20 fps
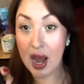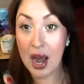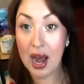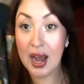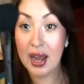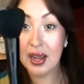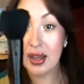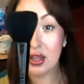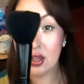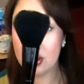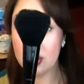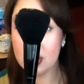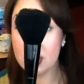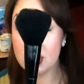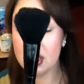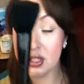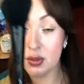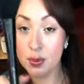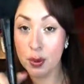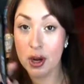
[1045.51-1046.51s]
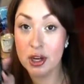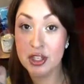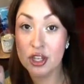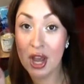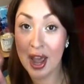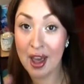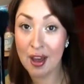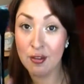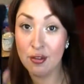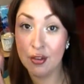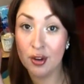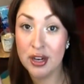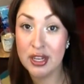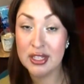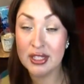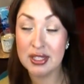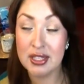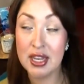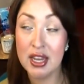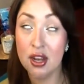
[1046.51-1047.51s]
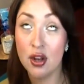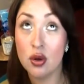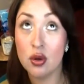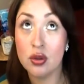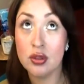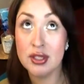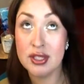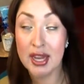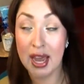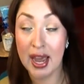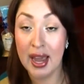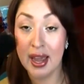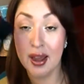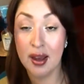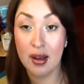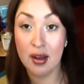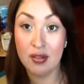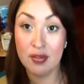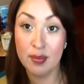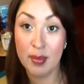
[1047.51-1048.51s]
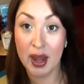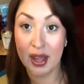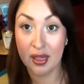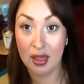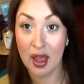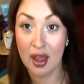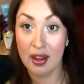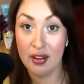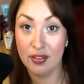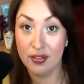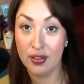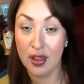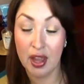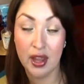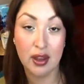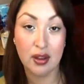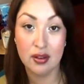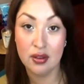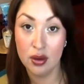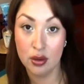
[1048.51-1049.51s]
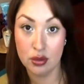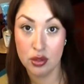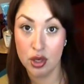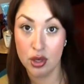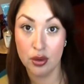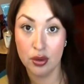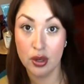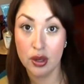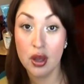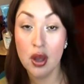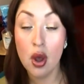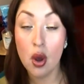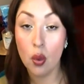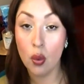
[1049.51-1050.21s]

I use this brush every single day of my life, like, no joke.